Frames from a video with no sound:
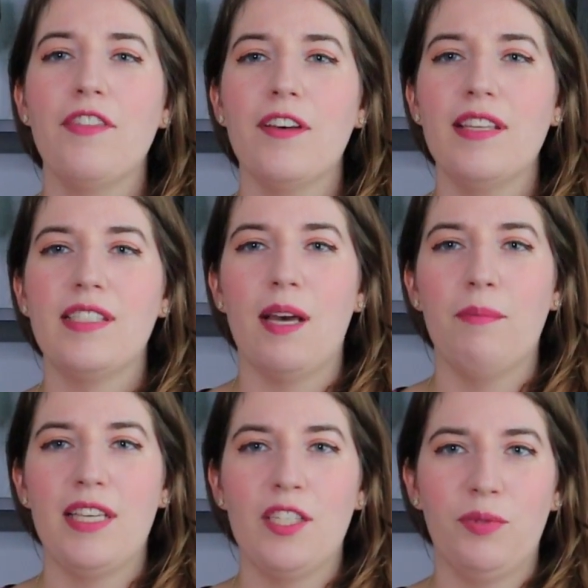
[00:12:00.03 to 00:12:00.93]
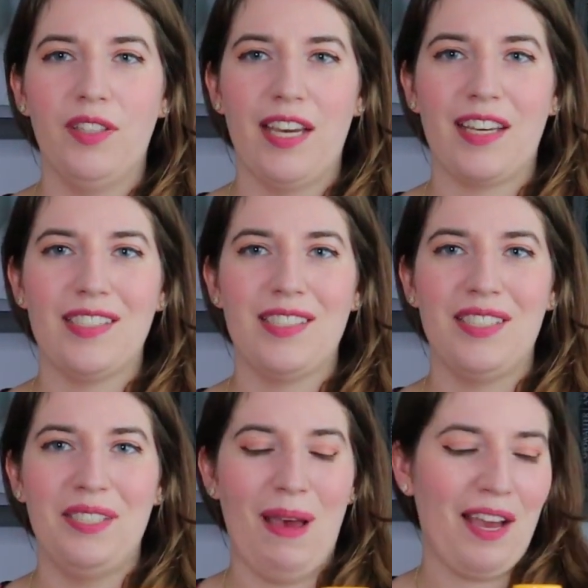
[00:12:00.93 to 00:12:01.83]
thought that some of these would like
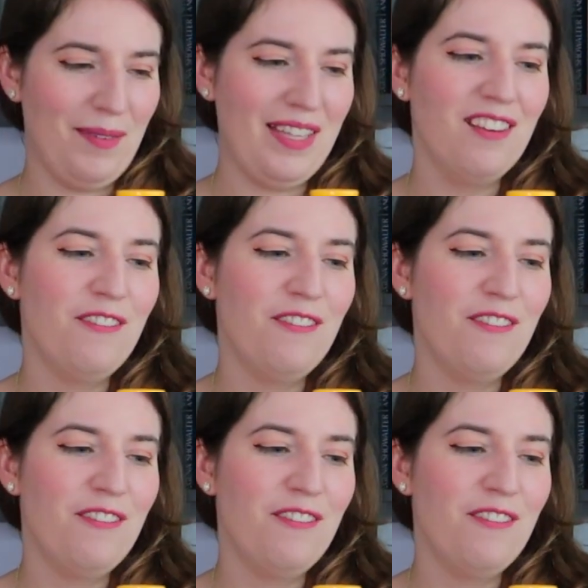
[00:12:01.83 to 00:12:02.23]
smack me in the